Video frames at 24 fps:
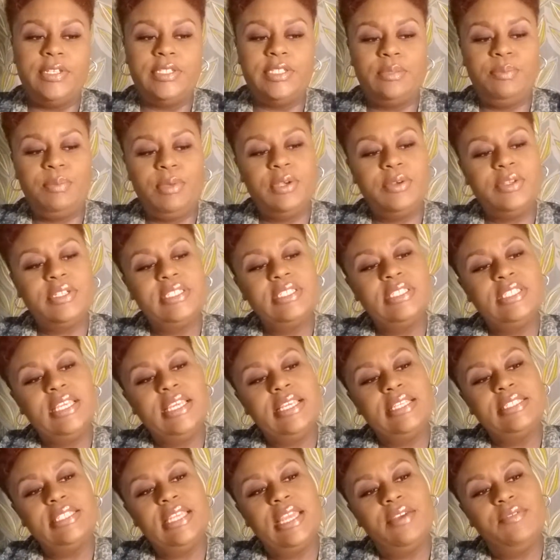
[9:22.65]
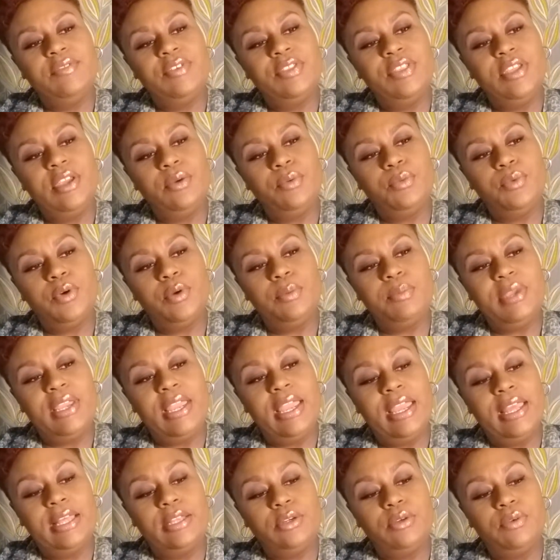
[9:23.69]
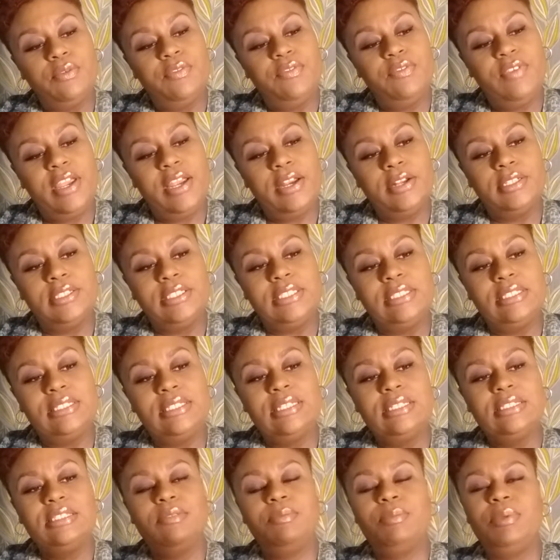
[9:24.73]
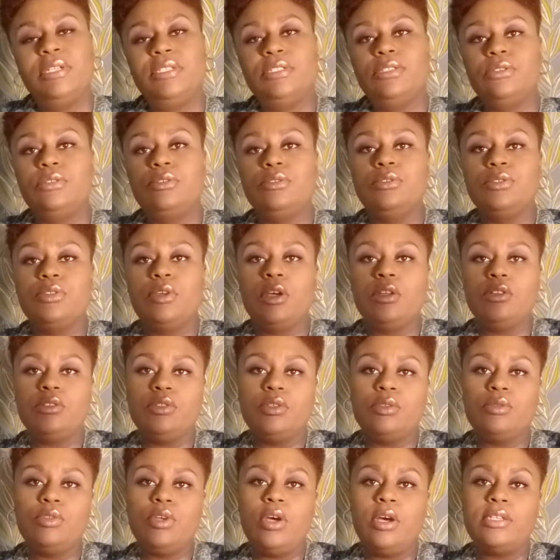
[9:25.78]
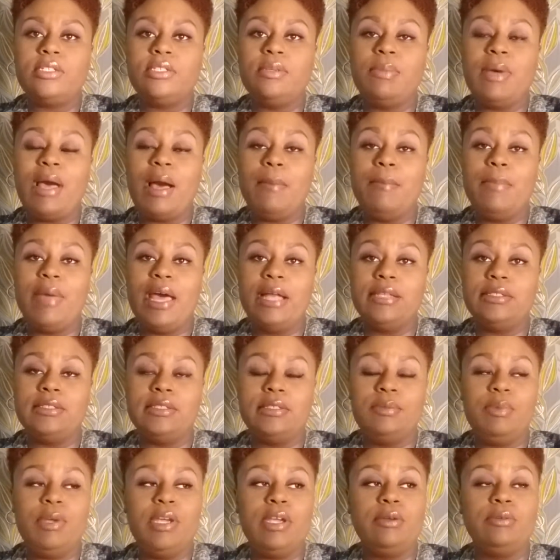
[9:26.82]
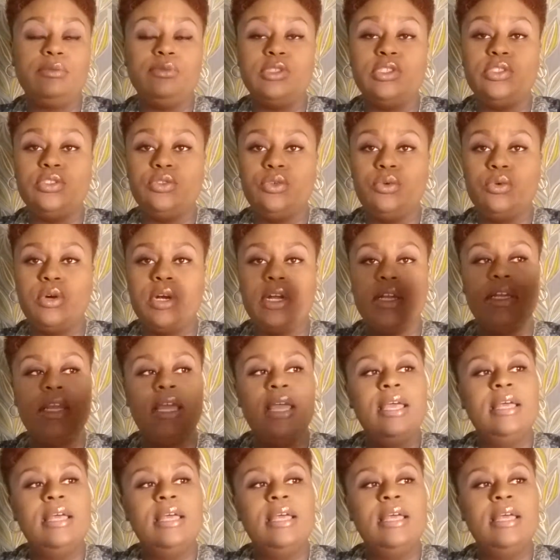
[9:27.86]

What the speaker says: Spirit says everything will be handled fairly. Six of Pentacles also talks about balance being restored.